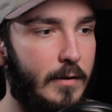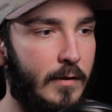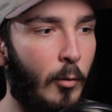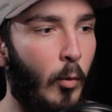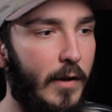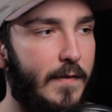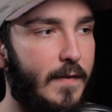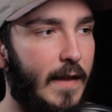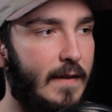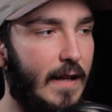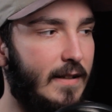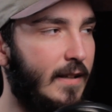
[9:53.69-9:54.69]
The one
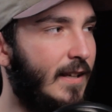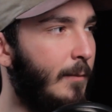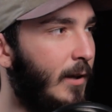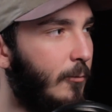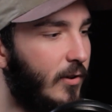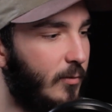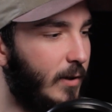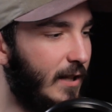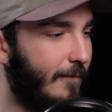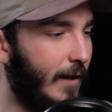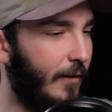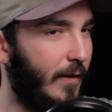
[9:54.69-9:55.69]
thing that did get me was when he
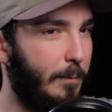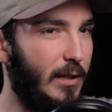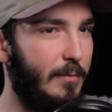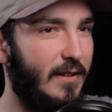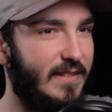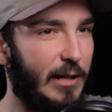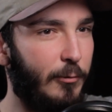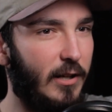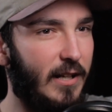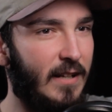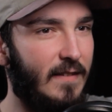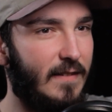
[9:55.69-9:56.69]
found the BBs that were
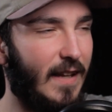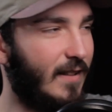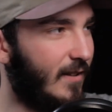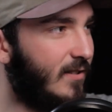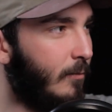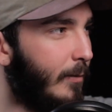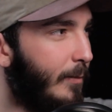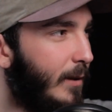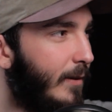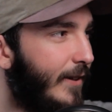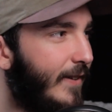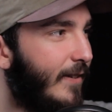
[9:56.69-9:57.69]
in like the super
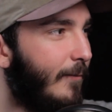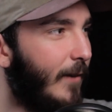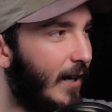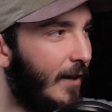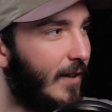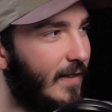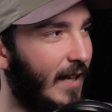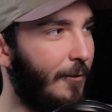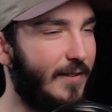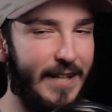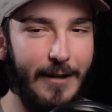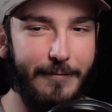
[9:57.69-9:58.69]
BBs. Like I thought that
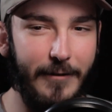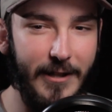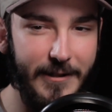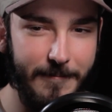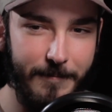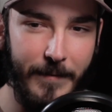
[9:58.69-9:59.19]
was kind of funny.